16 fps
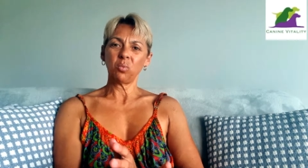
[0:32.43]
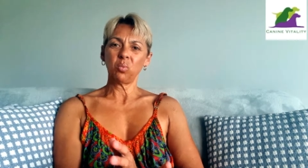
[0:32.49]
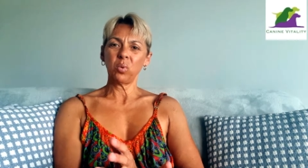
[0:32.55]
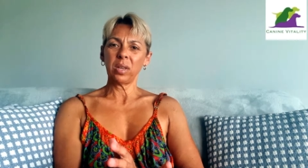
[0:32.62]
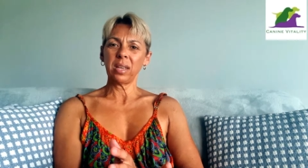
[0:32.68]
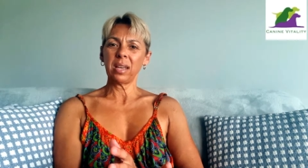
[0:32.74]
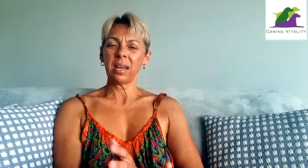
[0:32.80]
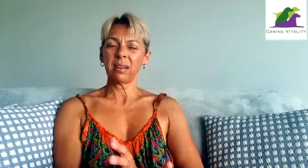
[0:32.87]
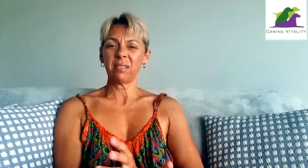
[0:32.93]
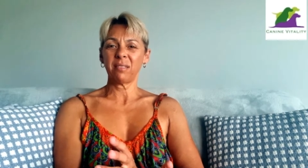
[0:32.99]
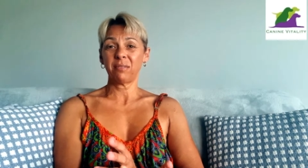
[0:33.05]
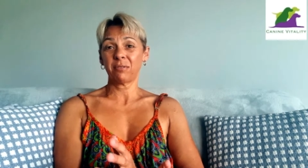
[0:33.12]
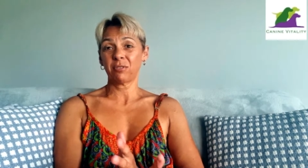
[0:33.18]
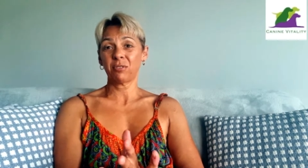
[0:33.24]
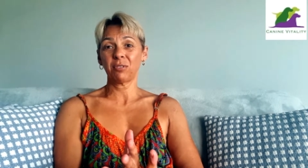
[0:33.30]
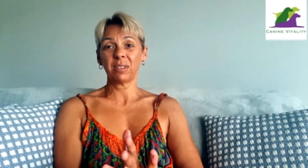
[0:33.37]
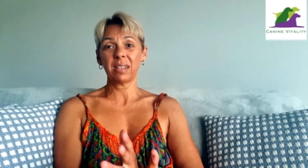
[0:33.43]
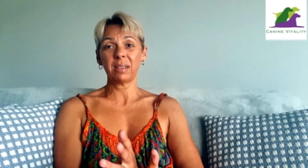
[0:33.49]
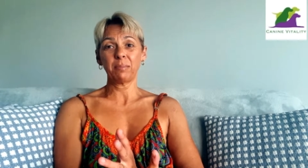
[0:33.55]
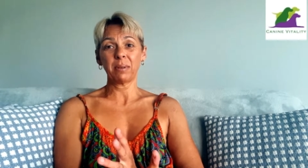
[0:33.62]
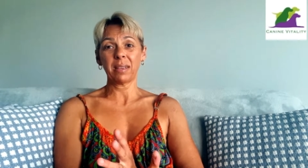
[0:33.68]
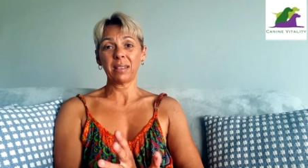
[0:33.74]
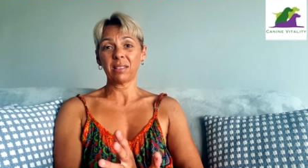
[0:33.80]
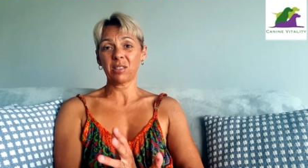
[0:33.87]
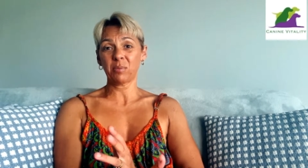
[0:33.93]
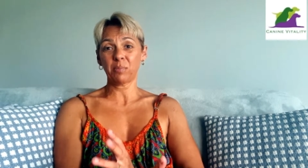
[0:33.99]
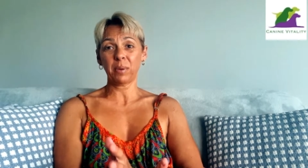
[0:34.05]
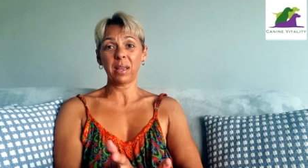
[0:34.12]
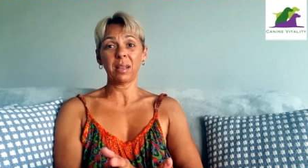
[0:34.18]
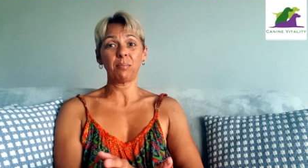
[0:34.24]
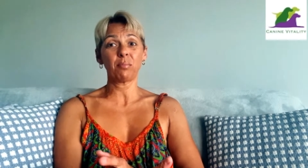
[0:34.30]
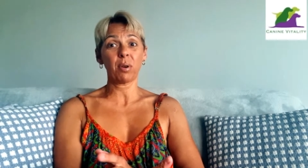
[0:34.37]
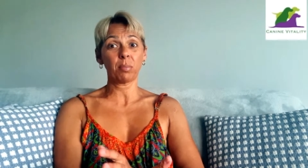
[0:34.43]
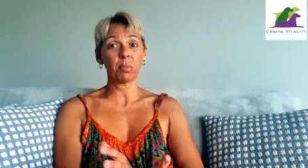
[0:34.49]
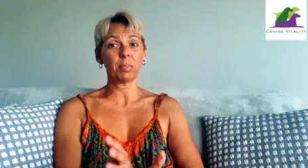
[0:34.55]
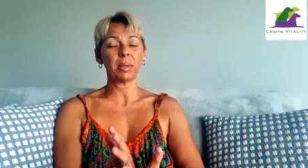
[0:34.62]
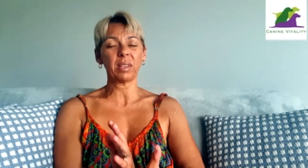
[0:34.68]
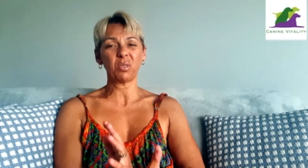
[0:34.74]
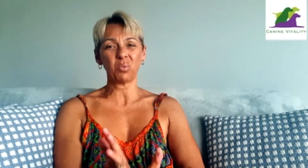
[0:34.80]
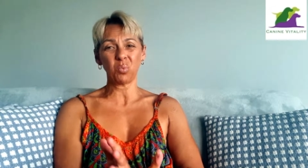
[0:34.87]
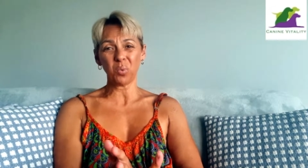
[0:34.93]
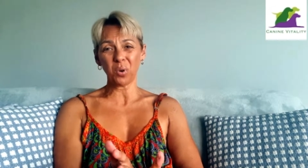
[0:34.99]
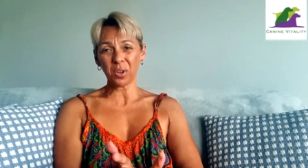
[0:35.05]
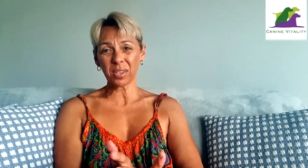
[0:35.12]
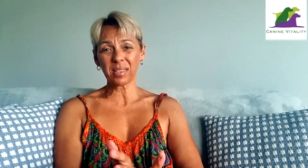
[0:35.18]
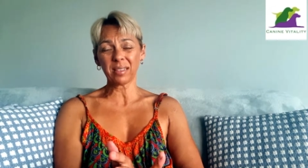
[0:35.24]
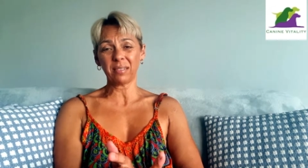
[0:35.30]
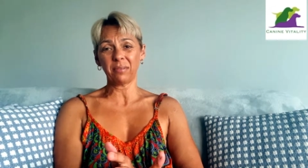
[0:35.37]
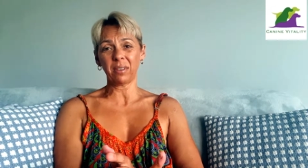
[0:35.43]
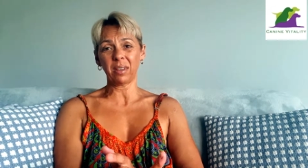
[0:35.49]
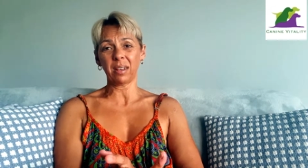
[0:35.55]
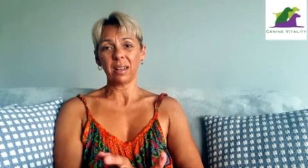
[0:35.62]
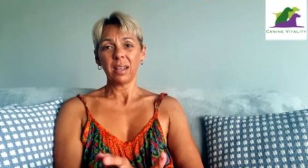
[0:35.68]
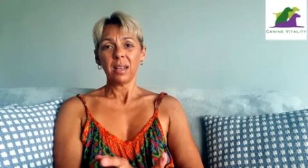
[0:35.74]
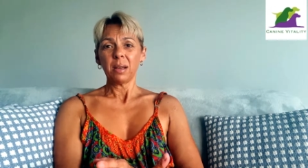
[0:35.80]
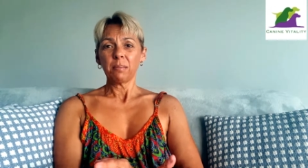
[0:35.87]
we have truly been spared probably the worst of it,